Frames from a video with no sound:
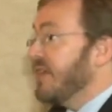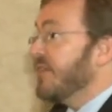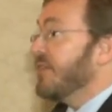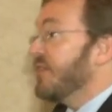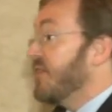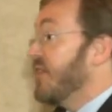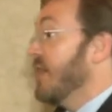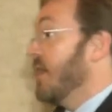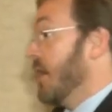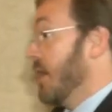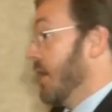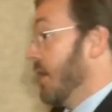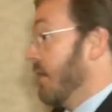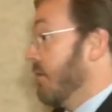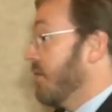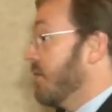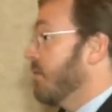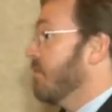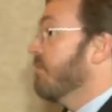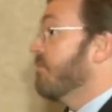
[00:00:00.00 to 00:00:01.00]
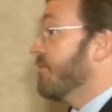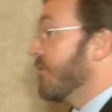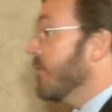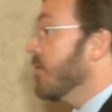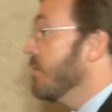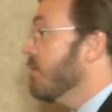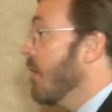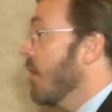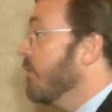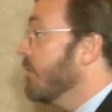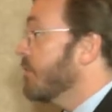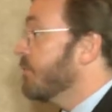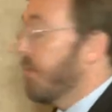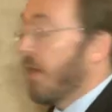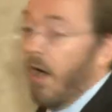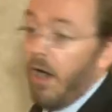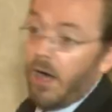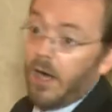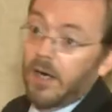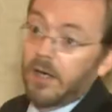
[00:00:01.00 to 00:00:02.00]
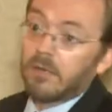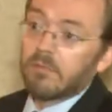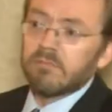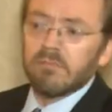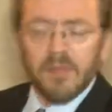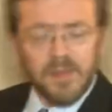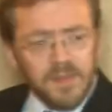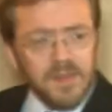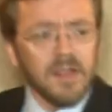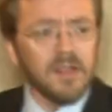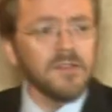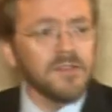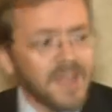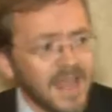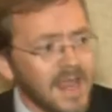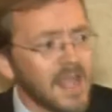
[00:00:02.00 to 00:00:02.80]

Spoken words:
these things for the most part. Things